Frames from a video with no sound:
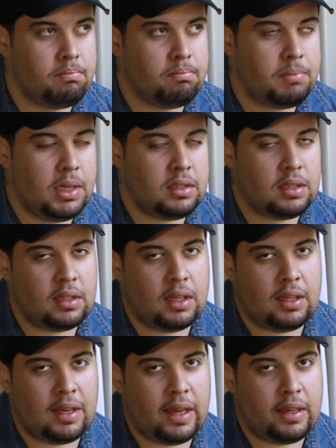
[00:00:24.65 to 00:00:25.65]
basically
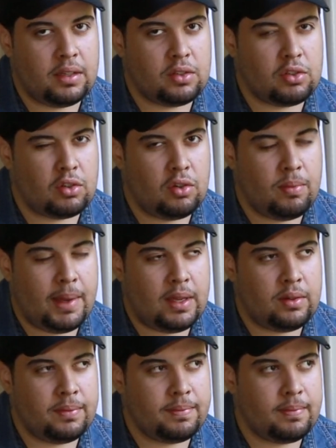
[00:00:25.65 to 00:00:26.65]
a Leica screw
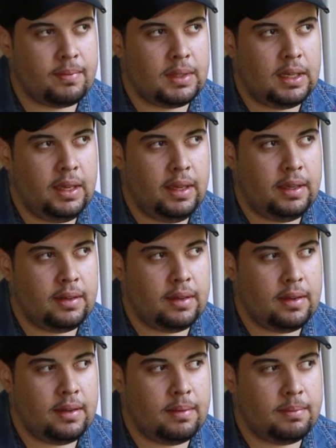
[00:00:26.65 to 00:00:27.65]
mount, and